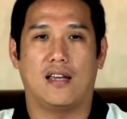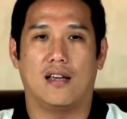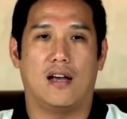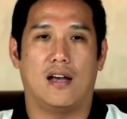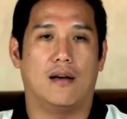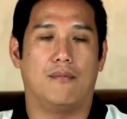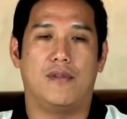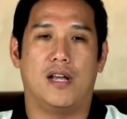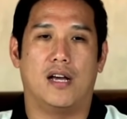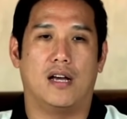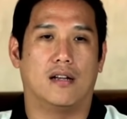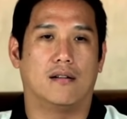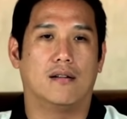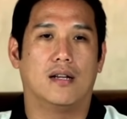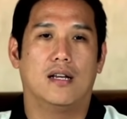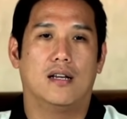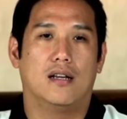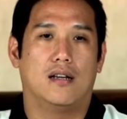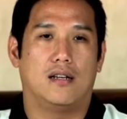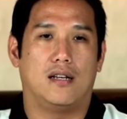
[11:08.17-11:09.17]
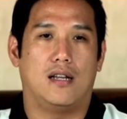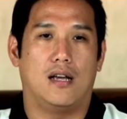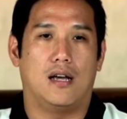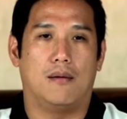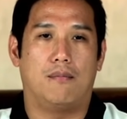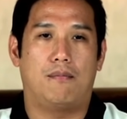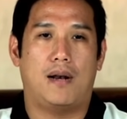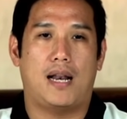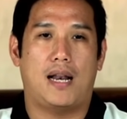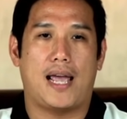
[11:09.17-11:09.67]
the
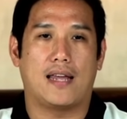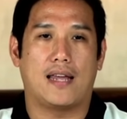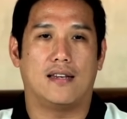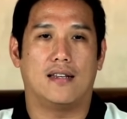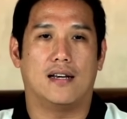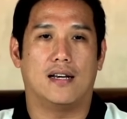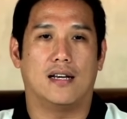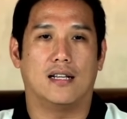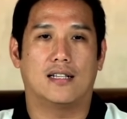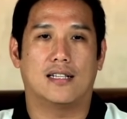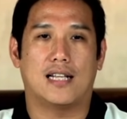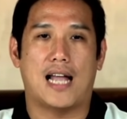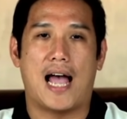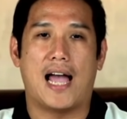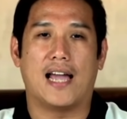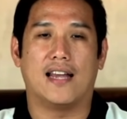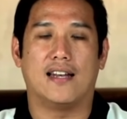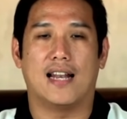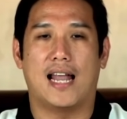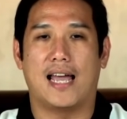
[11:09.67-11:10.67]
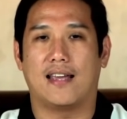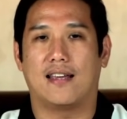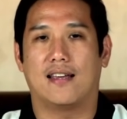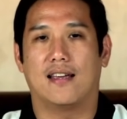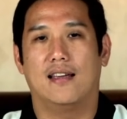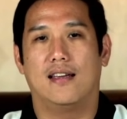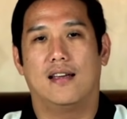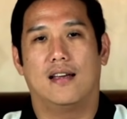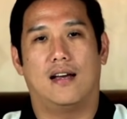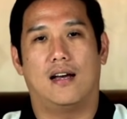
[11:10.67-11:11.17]
plate sign like
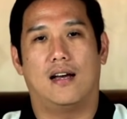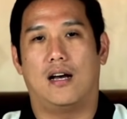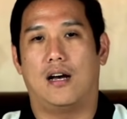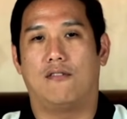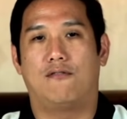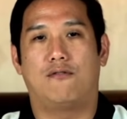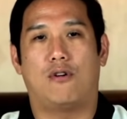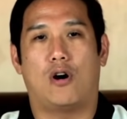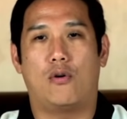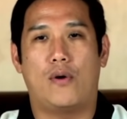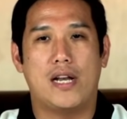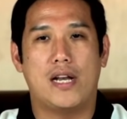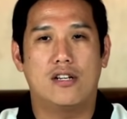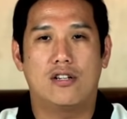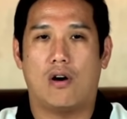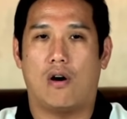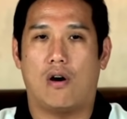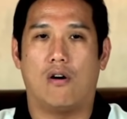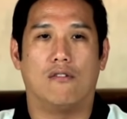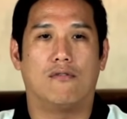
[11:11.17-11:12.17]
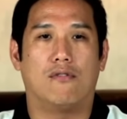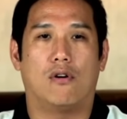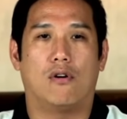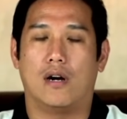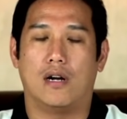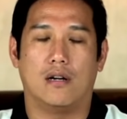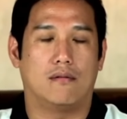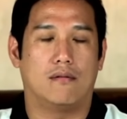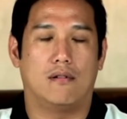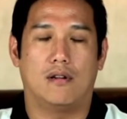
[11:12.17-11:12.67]
for rental
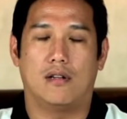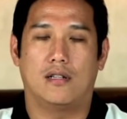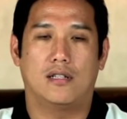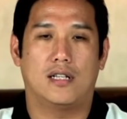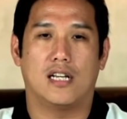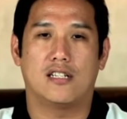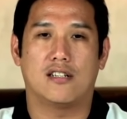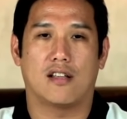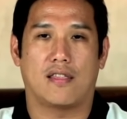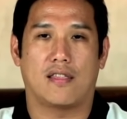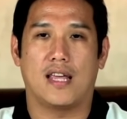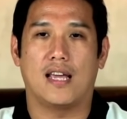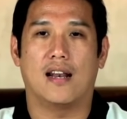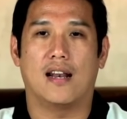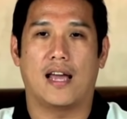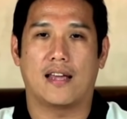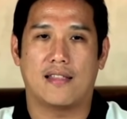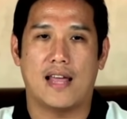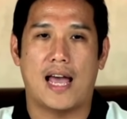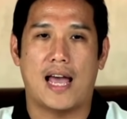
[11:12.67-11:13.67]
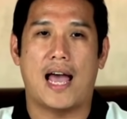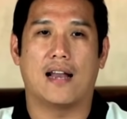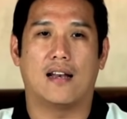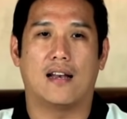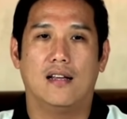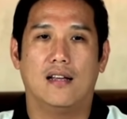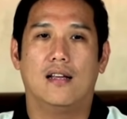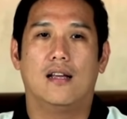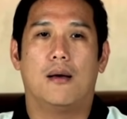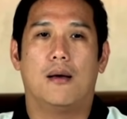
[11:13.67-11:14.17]
for such a thing like that.
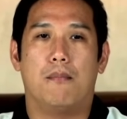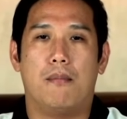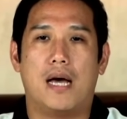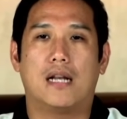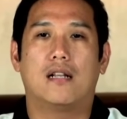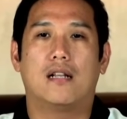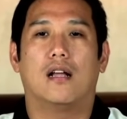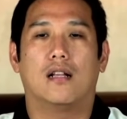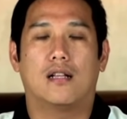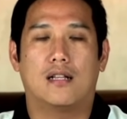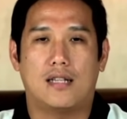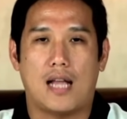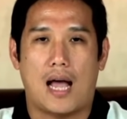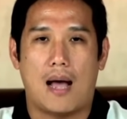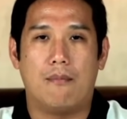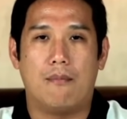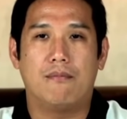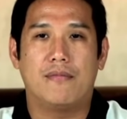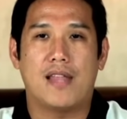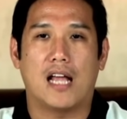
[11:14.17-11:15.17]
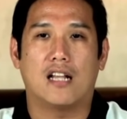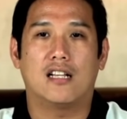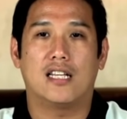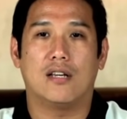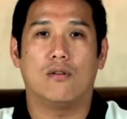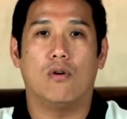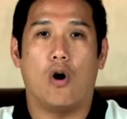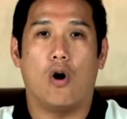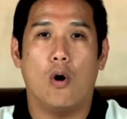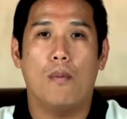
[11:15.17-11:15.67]
But some that
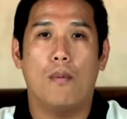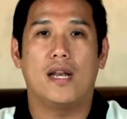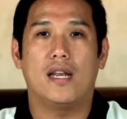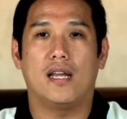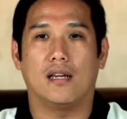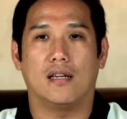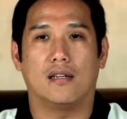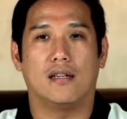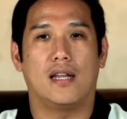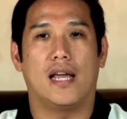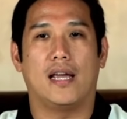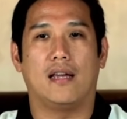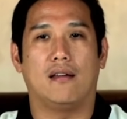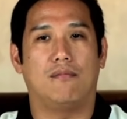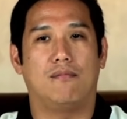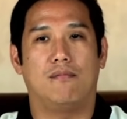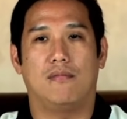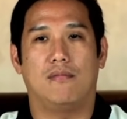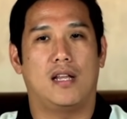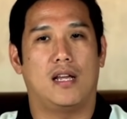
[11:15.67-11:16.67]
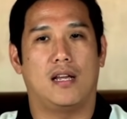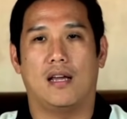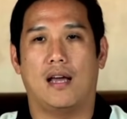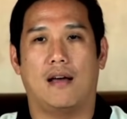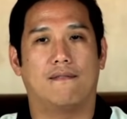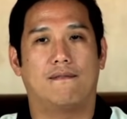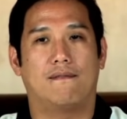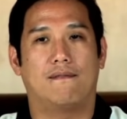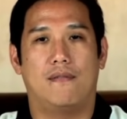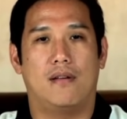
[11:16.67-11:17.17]
still opening, they
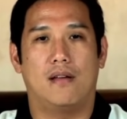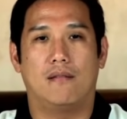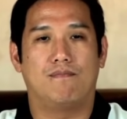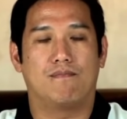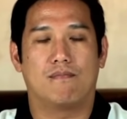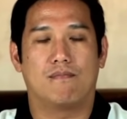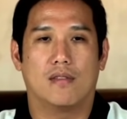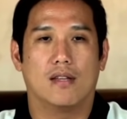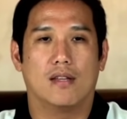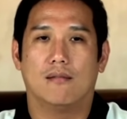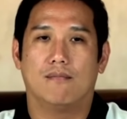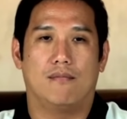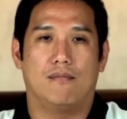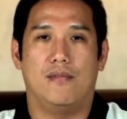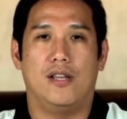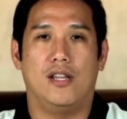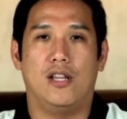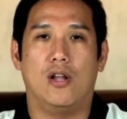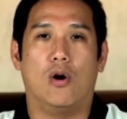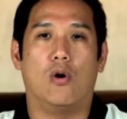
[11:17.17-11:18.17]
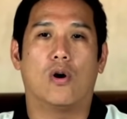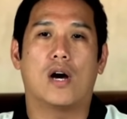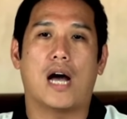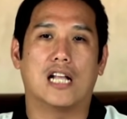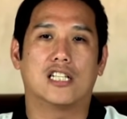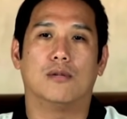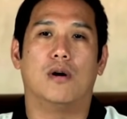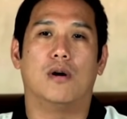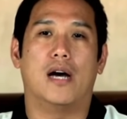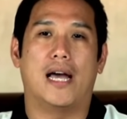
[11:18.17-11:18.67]
have no
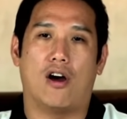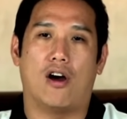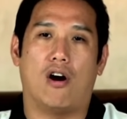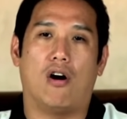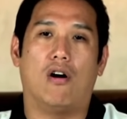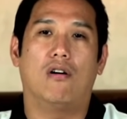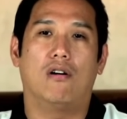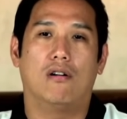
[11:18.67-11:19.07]
customer at all.